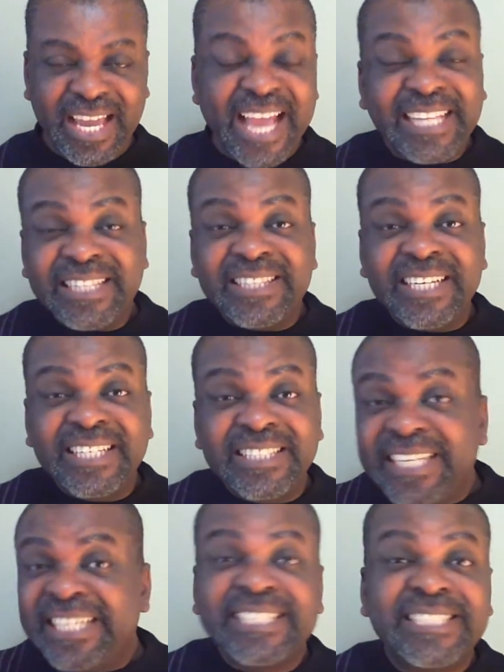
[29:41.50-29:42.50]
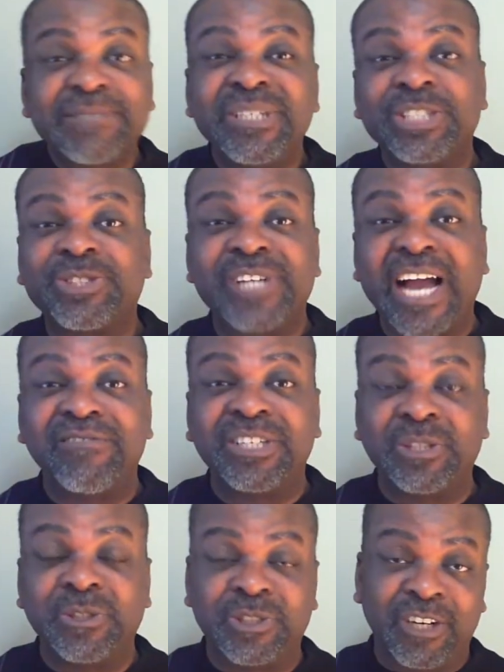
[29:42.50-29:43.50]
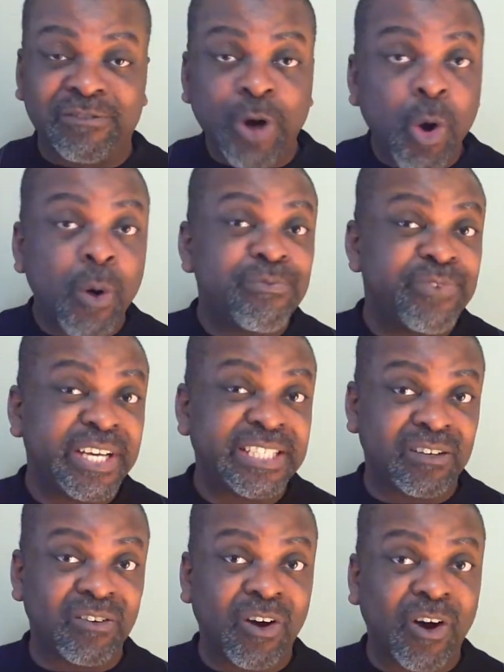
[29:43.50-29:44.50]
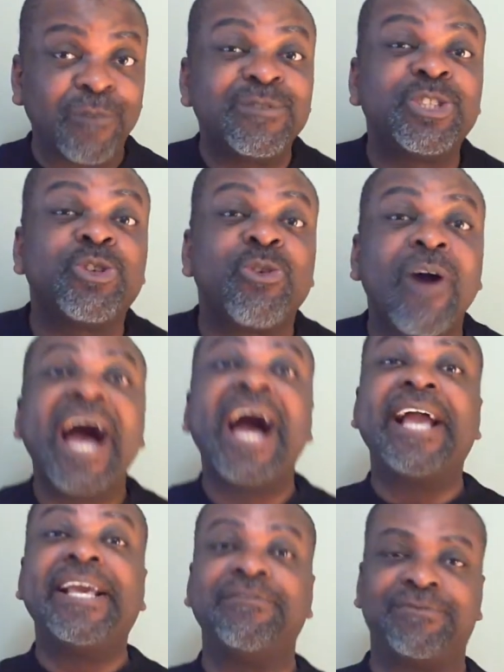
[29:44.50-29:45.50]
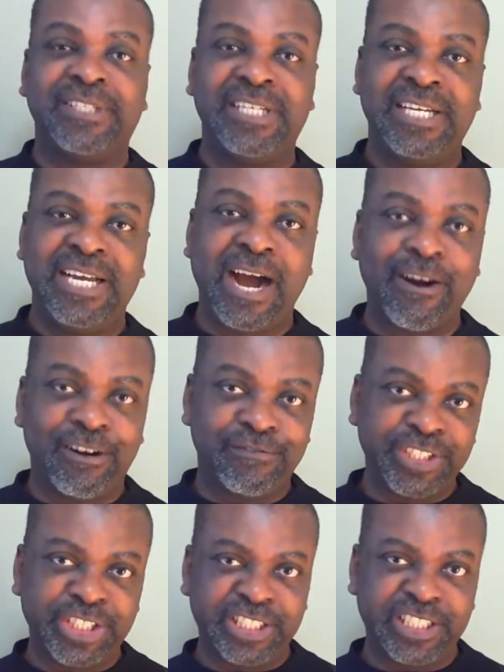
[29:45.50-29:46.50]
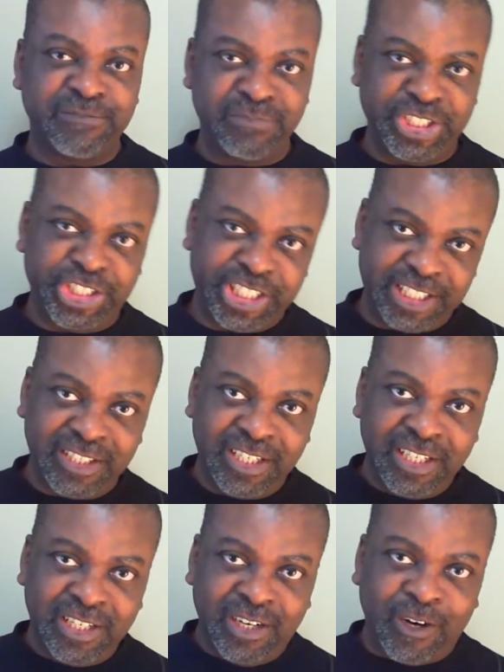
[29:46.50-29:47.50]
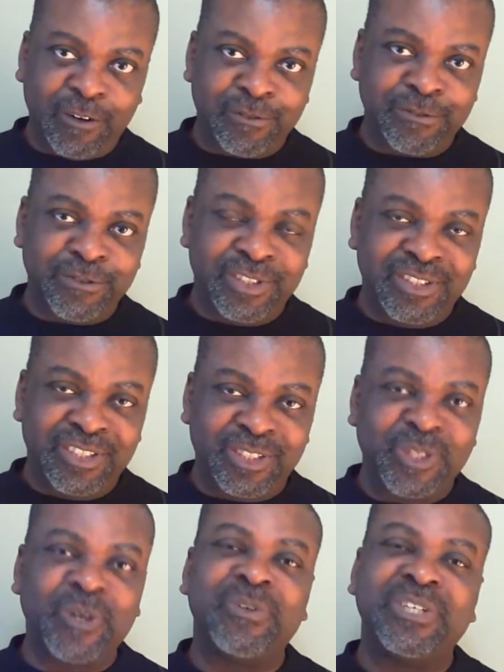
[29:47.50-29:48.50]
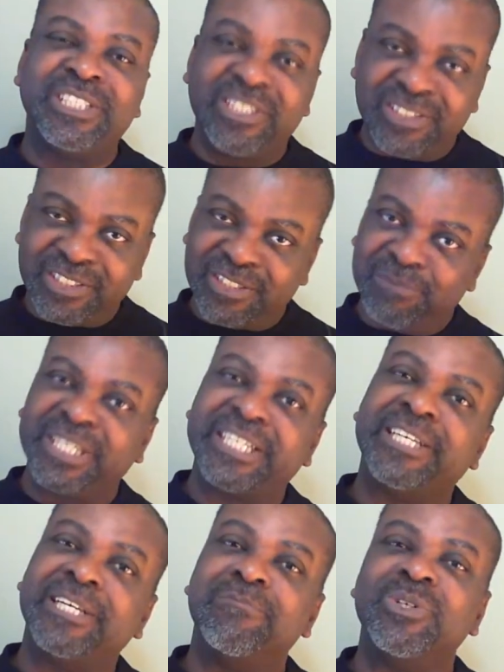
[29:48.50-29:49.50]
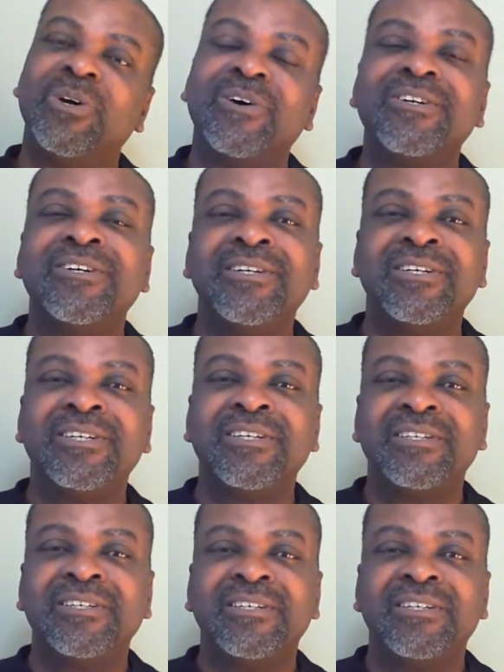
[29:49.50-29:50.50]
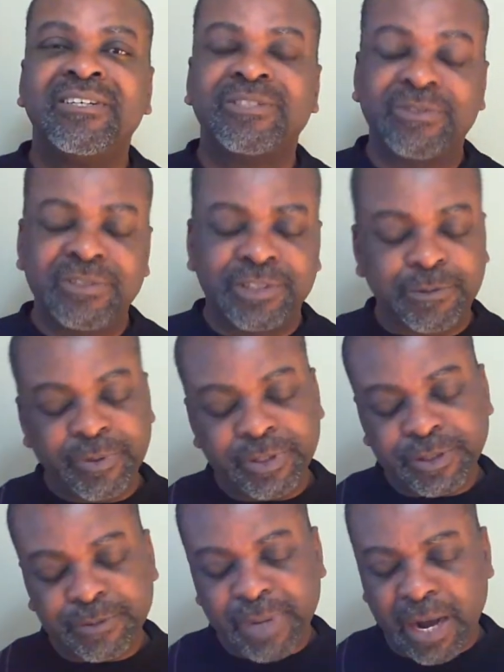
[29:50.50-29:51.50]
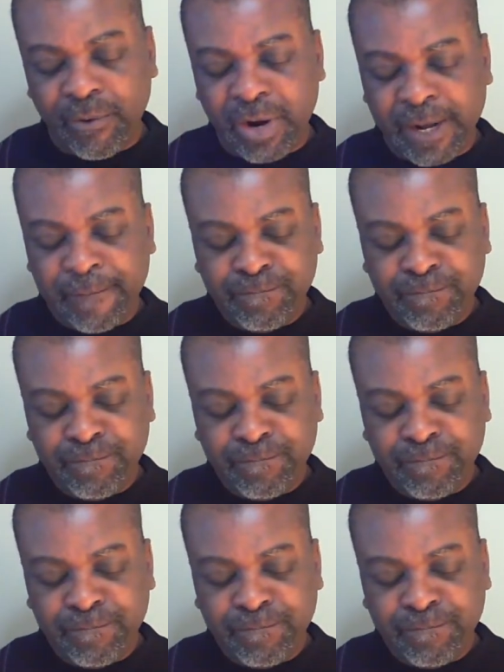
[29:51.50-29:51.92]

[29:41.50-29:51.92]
And these ministry avenues of hope, faith, and love drive our vision and mission of knowing Jesus and making him known through the Spirit's power.